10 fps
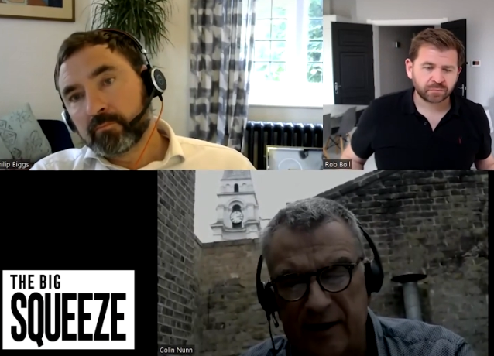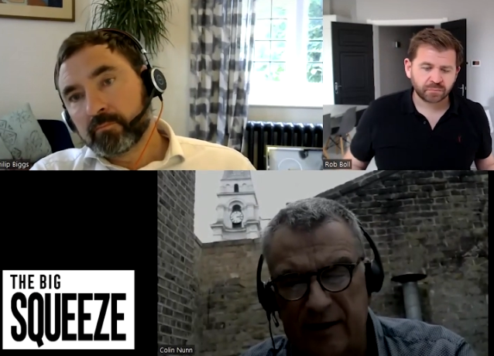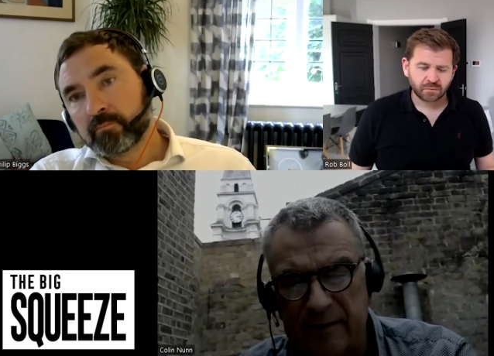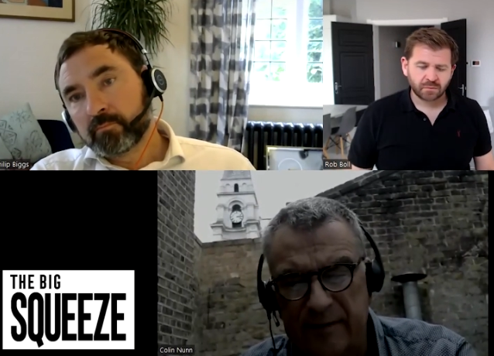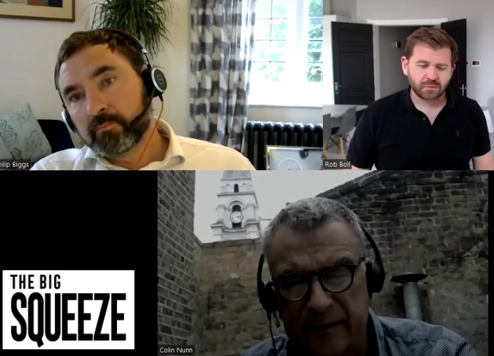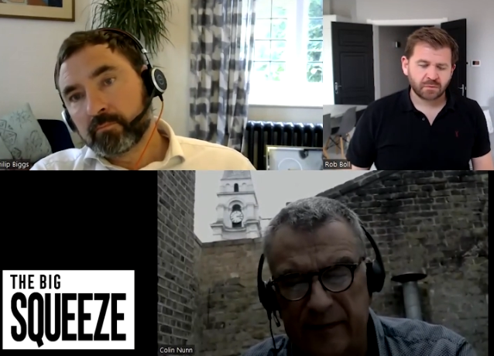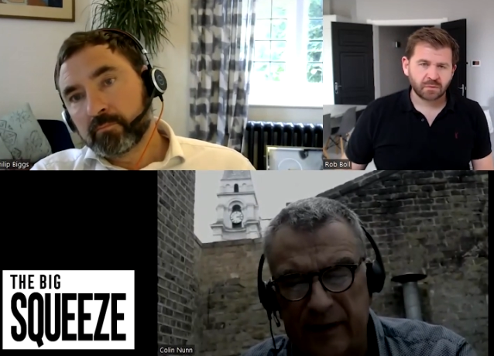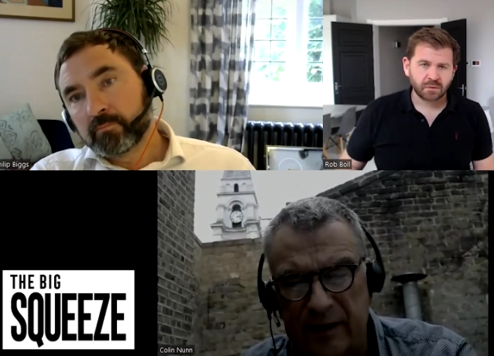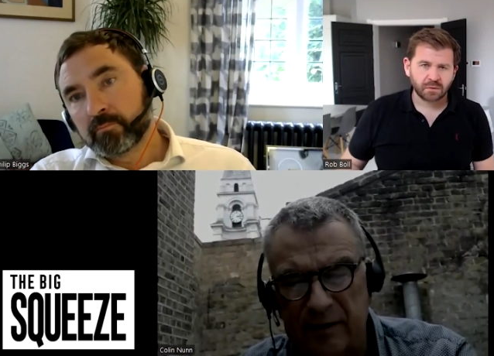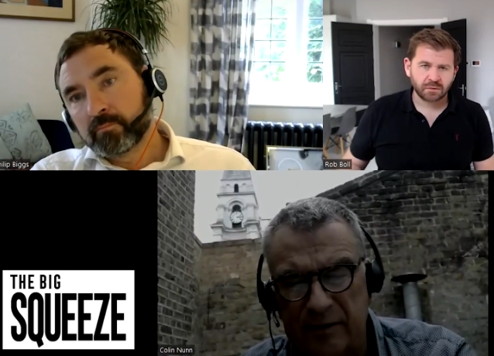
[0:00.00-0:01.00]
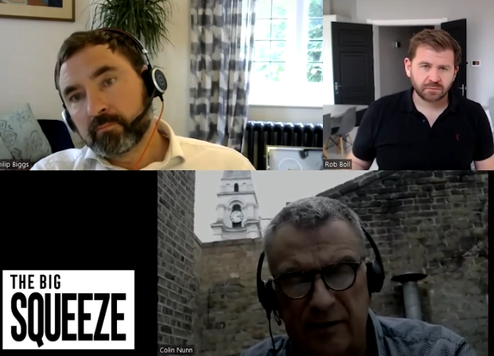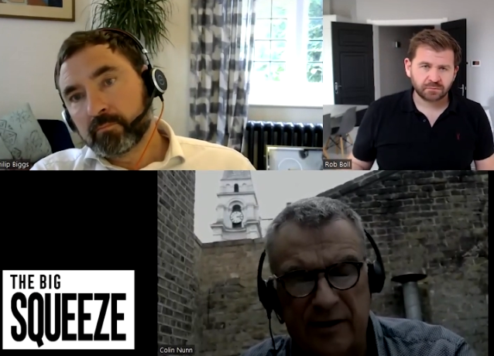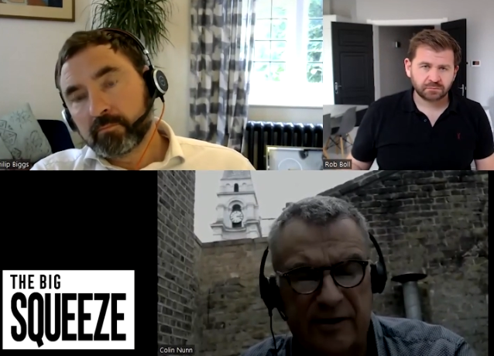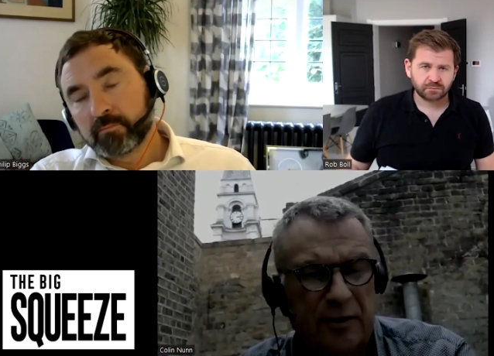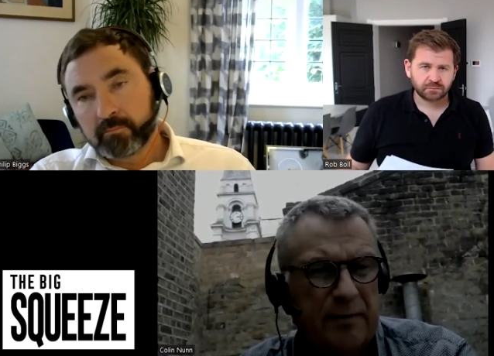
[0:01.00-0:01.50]
Speaker 1: um,
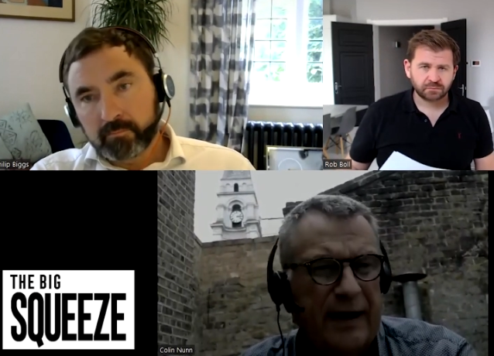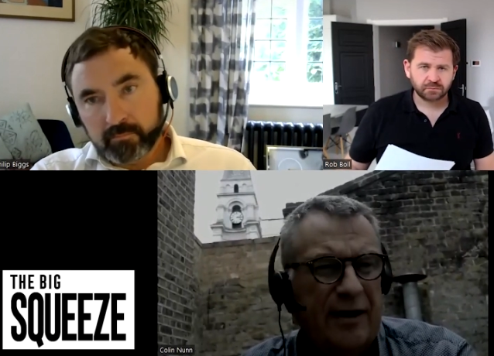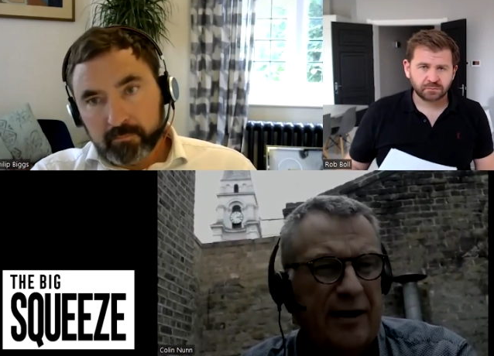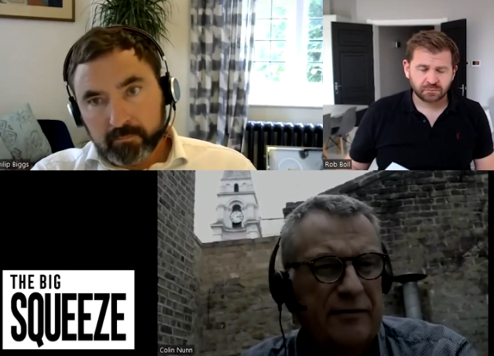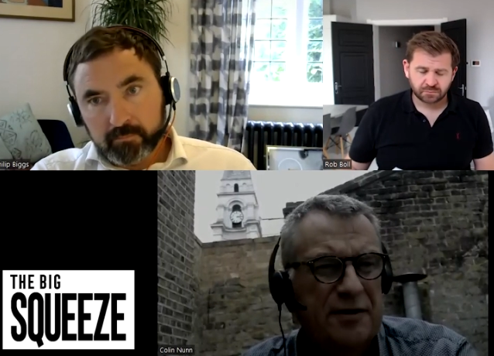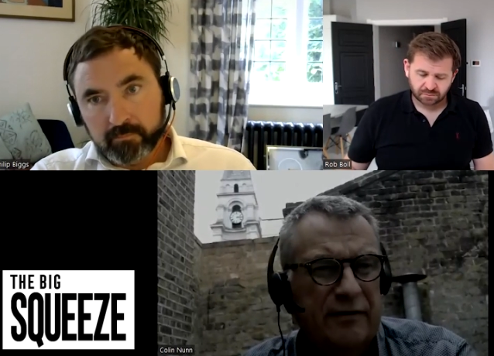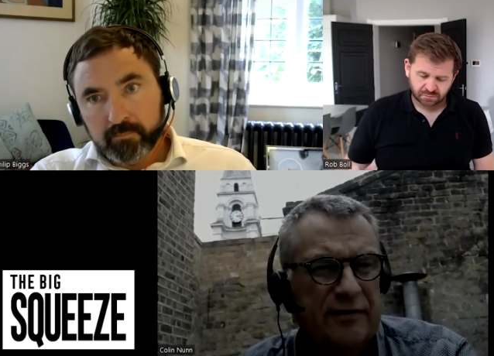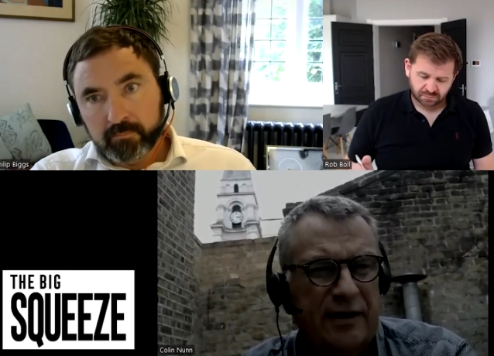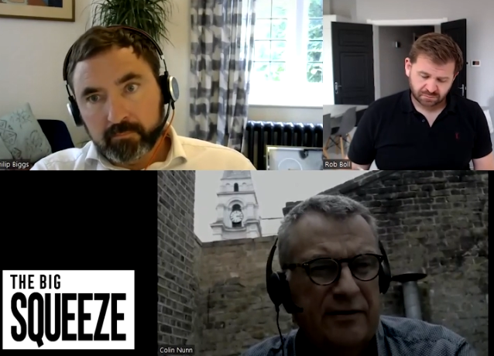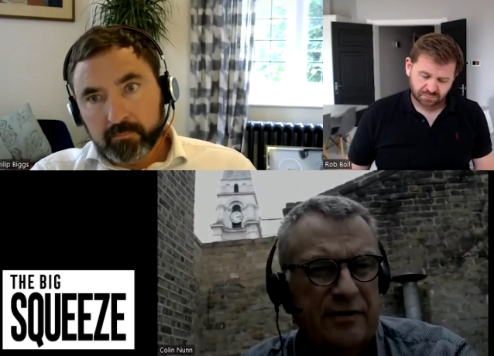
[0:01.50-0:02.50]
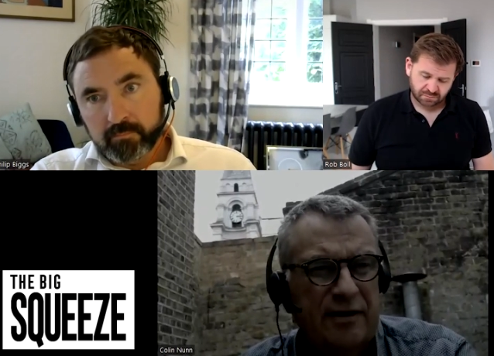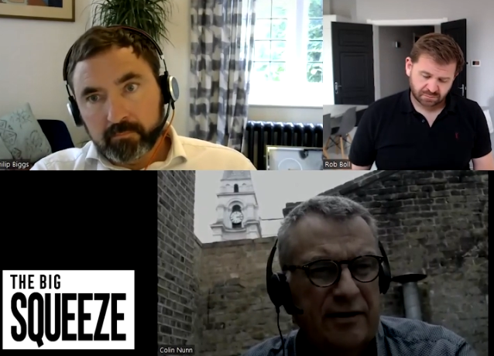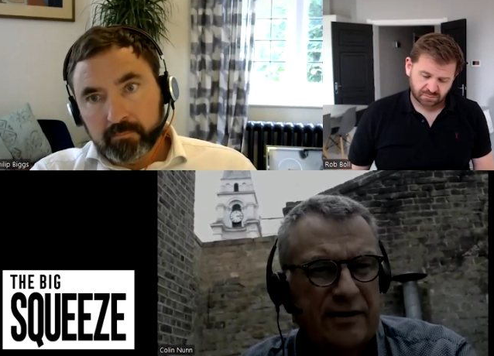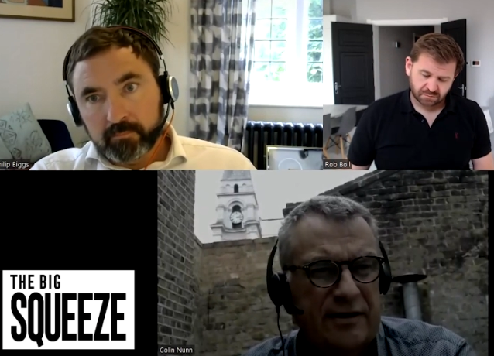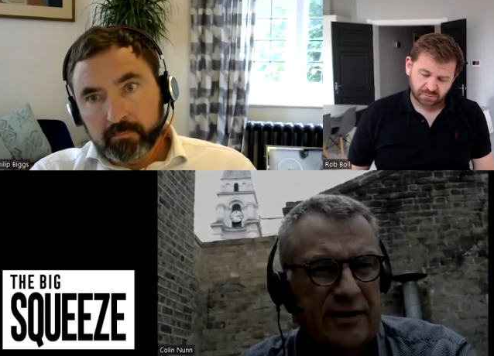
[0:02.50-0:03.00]
it's not a bank overdraft. They just
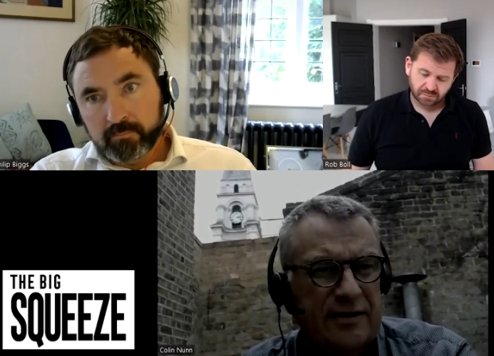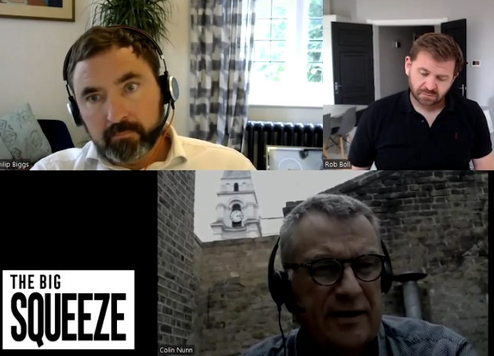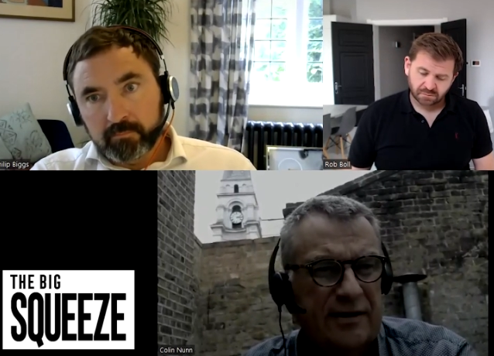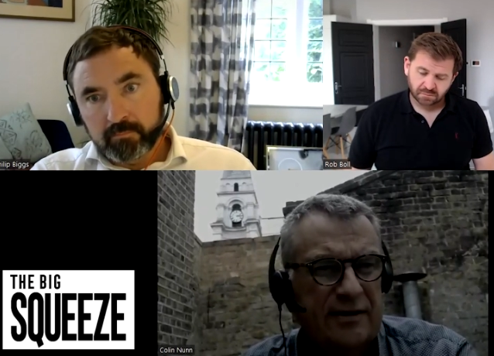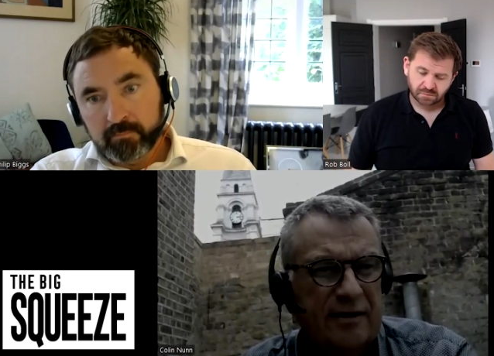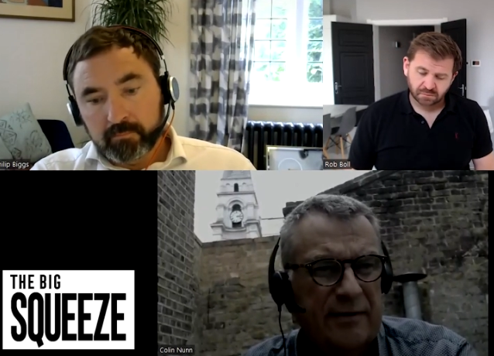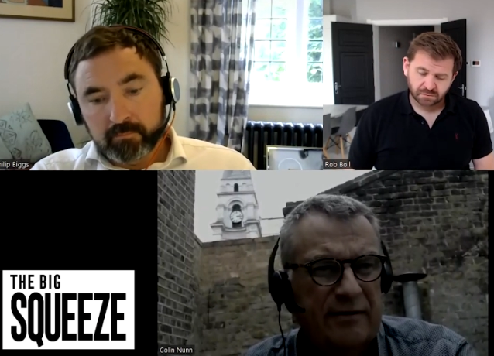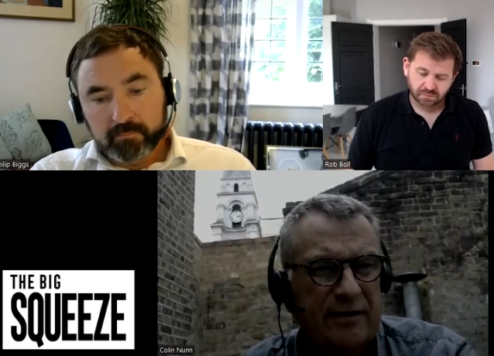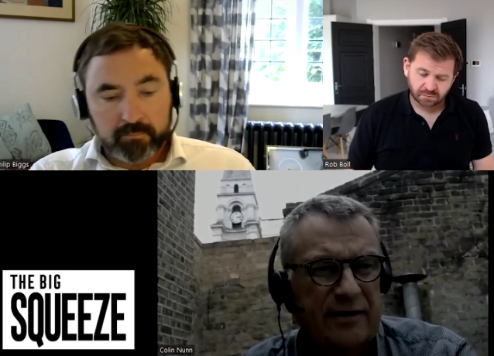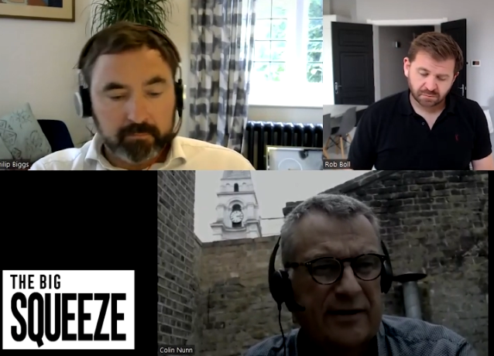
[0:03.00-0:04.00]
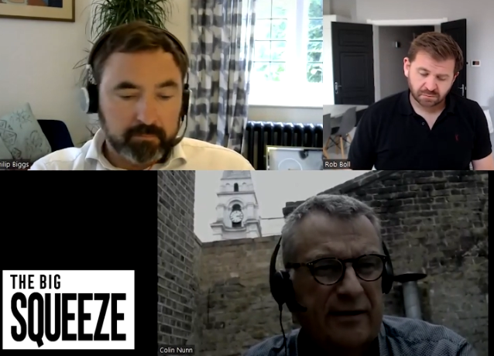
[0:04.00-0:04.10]
don't exist these days. I mean,